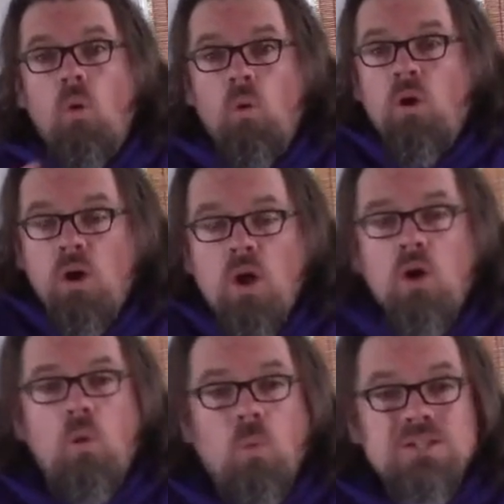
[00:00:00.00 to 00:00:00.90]
Or
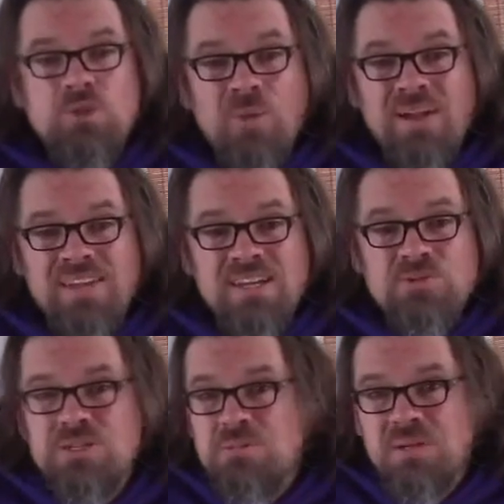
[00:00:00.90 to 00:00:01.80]
what's going on that he
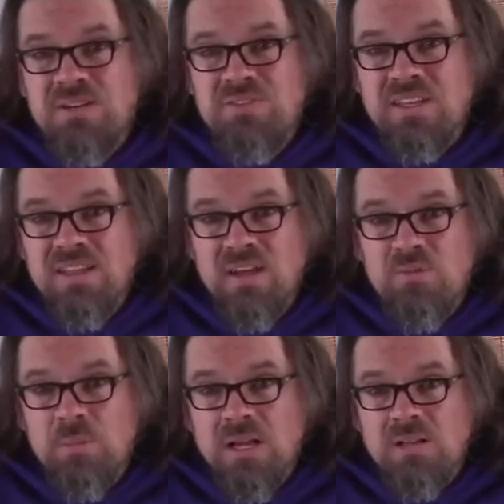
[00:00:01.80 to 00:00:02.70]
treats me differently than
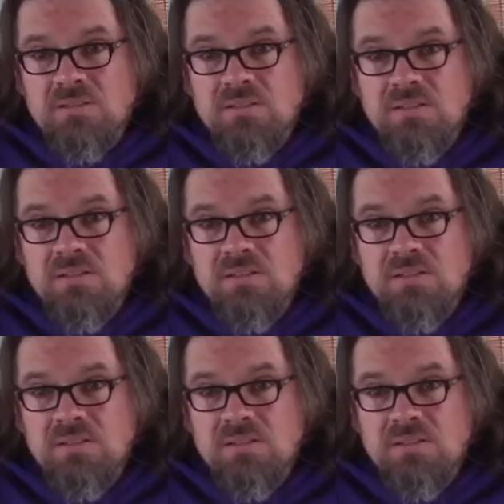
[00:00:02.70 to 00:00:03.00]
everybody else?